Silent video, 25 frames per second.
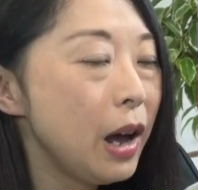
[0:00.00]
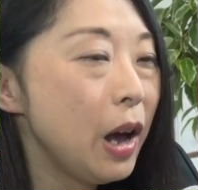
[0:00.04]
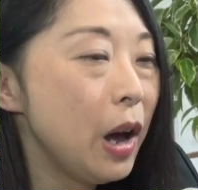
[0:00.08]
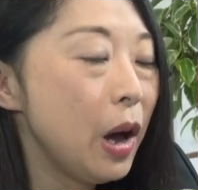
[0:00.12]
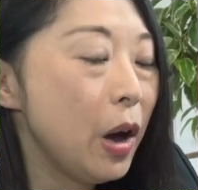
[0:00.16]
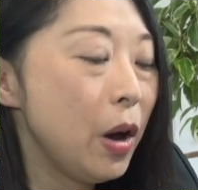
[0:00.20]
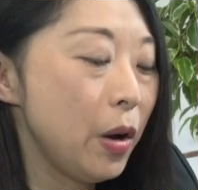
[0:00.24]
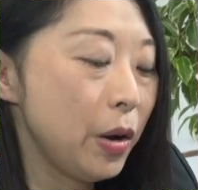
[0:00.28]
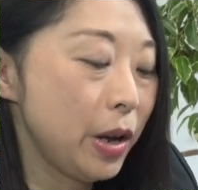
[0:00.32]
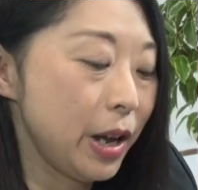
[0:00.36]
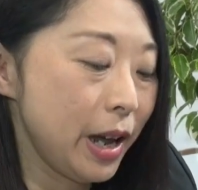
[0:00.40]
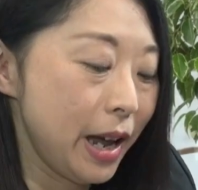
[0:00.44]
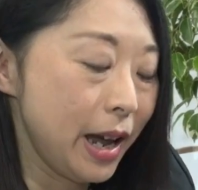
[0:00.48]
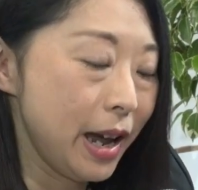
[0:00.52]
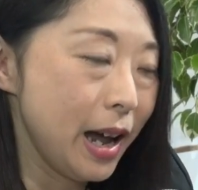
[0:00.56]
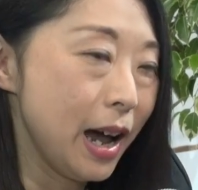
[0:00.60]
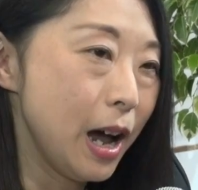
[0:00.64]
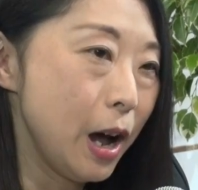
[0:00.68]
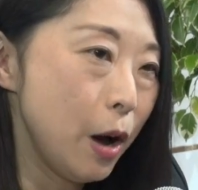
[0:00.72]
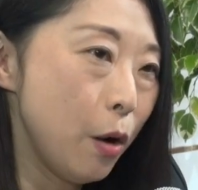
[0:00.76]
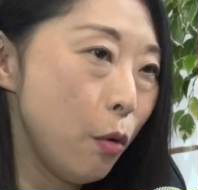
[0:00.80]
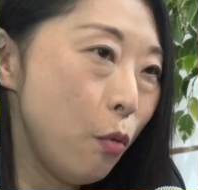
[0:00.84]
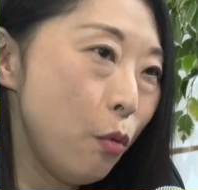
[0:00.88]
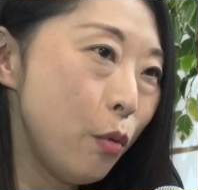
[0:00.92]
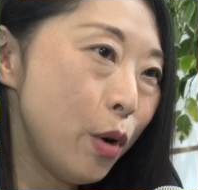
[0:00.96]
Okay,
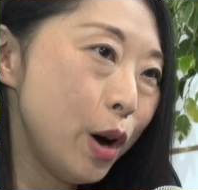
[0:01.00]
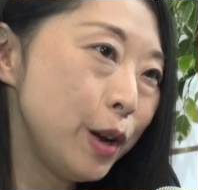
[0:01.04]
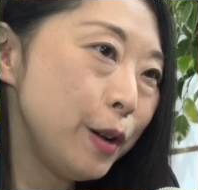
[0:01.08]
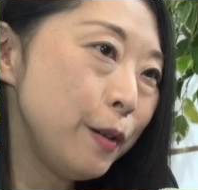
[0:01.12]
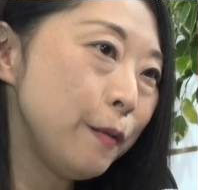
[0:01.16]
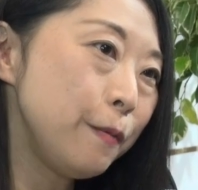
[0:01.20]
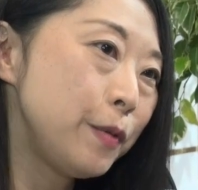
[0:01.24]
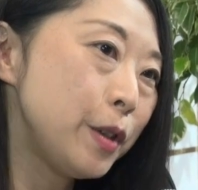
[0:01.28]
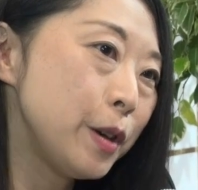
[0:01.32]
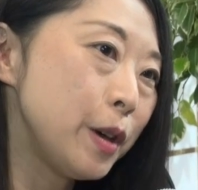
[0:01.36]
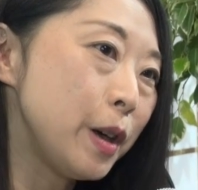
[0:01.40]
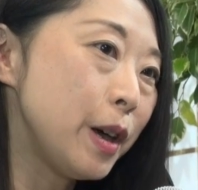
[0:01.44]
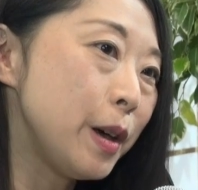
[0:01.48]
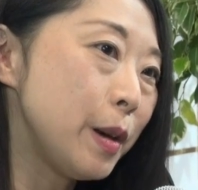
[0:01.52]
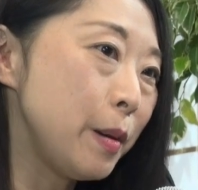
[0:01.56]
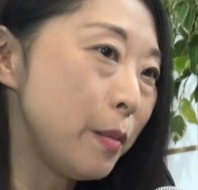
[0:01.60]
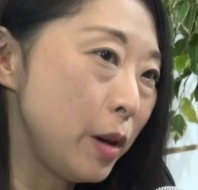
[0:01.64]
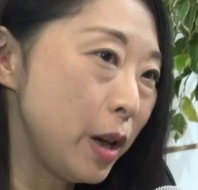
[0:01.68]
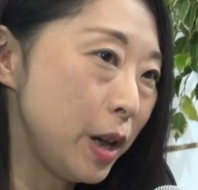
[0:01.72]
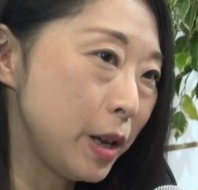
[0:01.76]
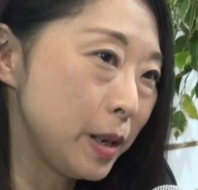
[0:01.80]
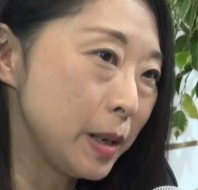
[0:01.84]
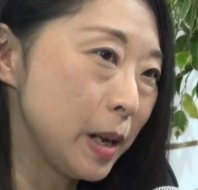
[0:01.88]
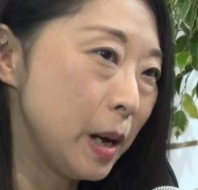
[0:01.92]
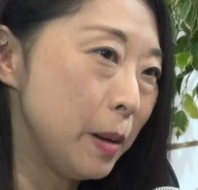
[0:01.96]
one of the
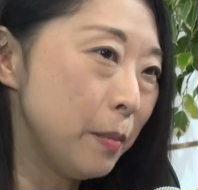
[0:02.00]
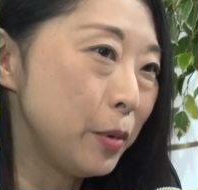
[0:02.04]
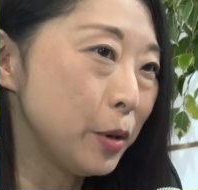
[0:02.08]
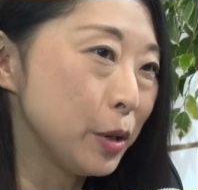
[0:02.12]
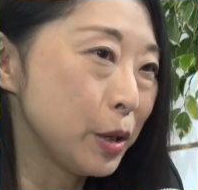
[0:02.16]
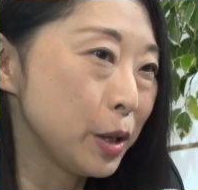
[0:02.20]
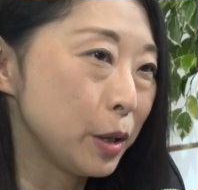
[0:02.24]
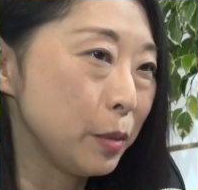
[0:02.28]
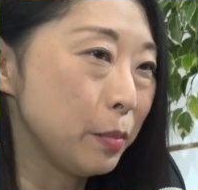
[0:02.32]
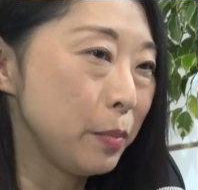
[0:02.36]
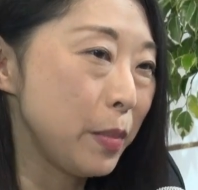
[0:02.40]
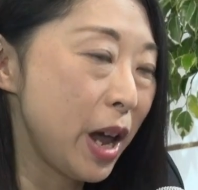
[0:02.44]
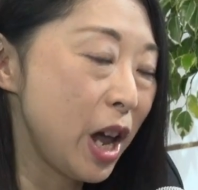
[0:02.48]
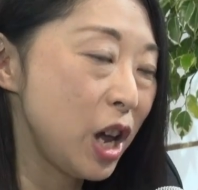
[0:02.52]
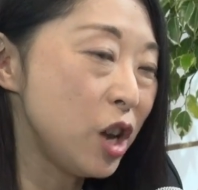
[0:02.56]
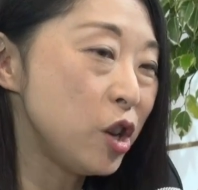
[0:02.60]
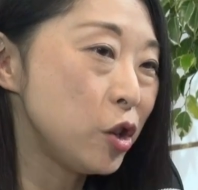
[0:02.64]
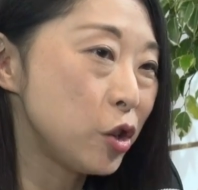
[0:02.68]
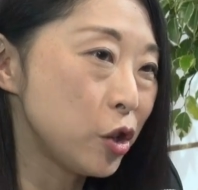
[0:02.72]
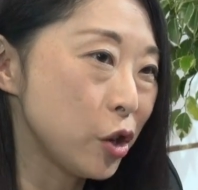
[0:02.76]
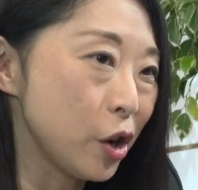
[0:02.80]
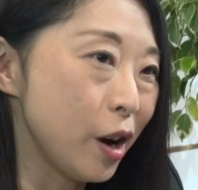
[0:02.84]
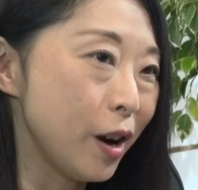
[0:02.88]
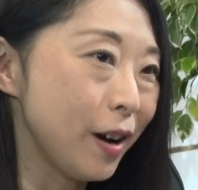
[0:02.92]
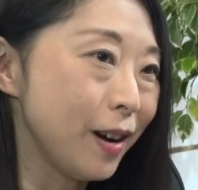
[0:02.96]
examples of the
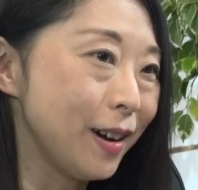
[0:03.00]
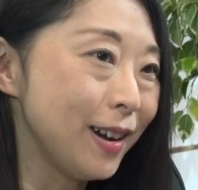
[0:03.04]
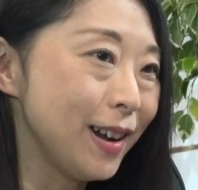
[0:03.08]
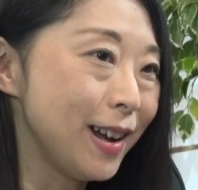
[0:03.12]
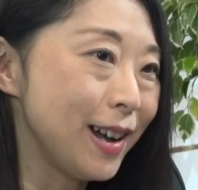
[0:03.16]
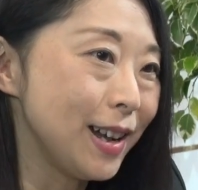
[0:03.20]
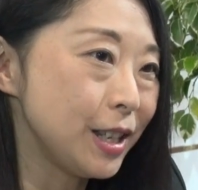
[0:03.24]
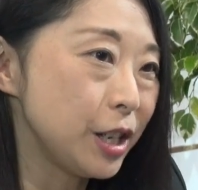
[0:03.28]
major